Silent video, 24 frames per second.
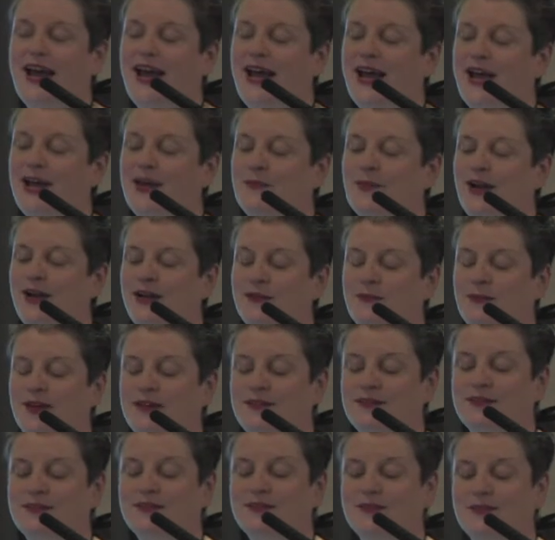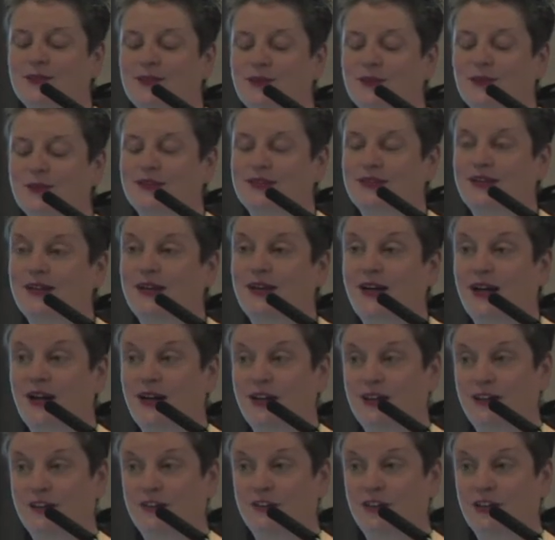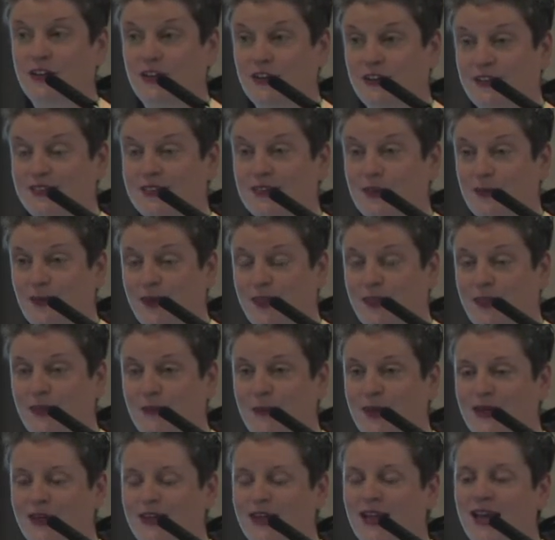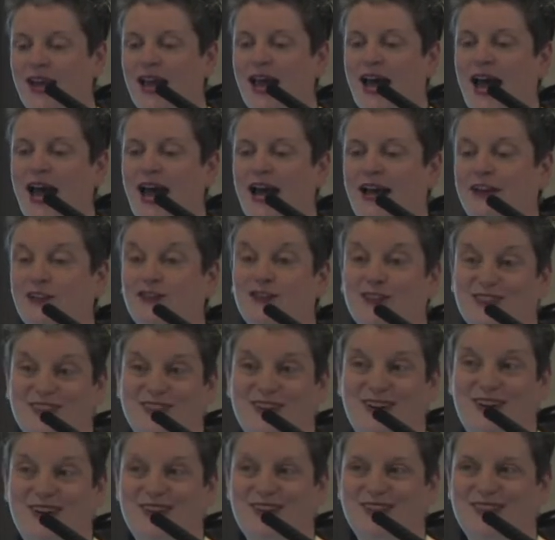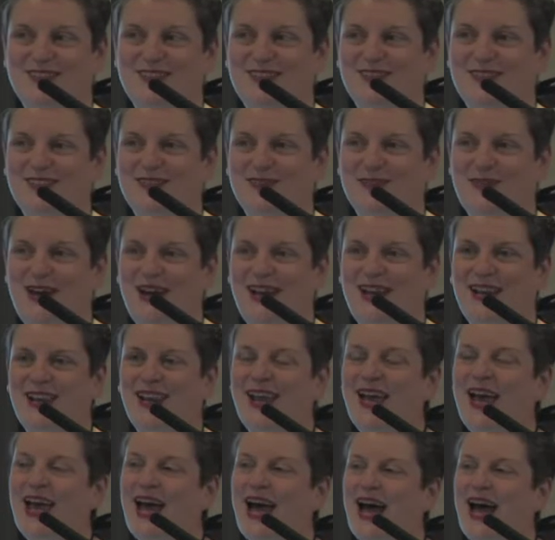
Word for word: Um, I had my sister who was an oncology nurse with me, and she's an artist as well.